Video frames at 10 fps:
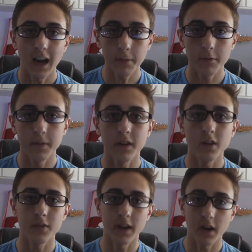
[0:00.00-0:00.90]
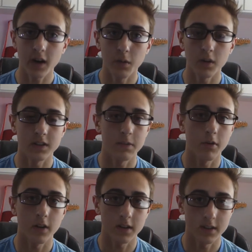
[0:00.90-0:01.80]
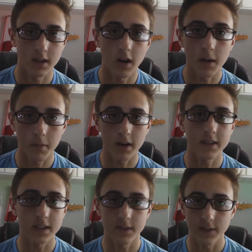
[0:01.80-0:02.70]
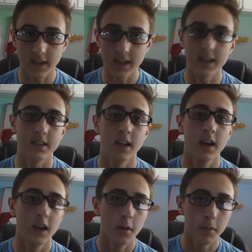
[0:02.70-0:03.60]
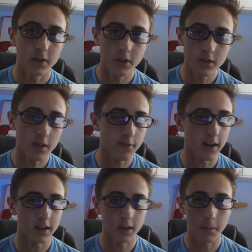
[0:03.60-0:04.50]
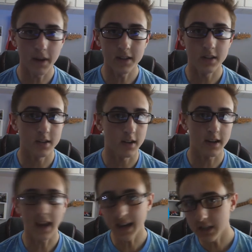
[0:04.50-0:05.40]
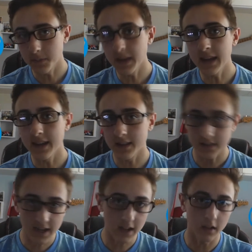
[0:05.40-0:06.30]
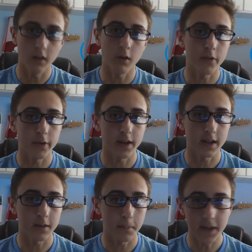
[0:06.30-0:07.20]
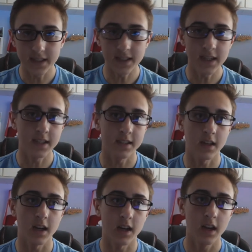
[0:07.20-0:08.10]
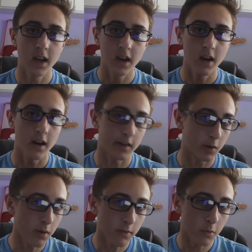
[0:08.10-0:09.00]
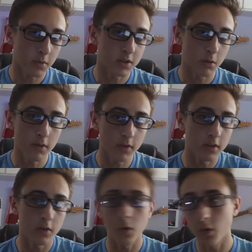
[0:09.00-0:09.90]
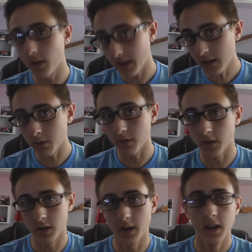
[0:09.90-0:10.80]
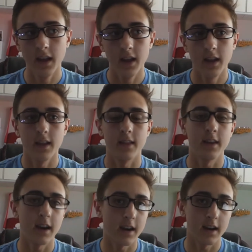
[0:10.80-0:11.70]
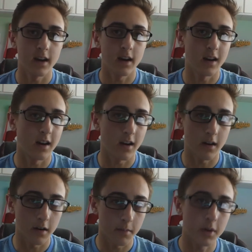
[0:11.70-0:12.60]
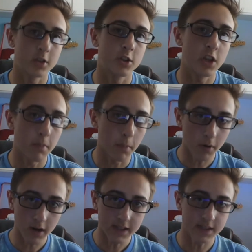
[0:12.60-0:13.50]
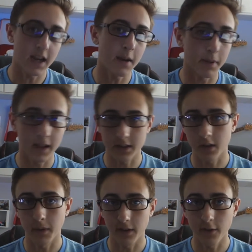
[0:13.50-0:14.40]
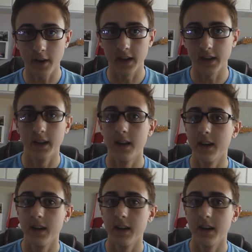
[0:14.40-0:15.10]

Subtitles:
Apple have been known for their high quality products and high prices for years, but due to the fact that competitors like HP and Dell are offering PCs that are almost equivalent or equivalent that are a much cheaper price, Apple had to come back fighting.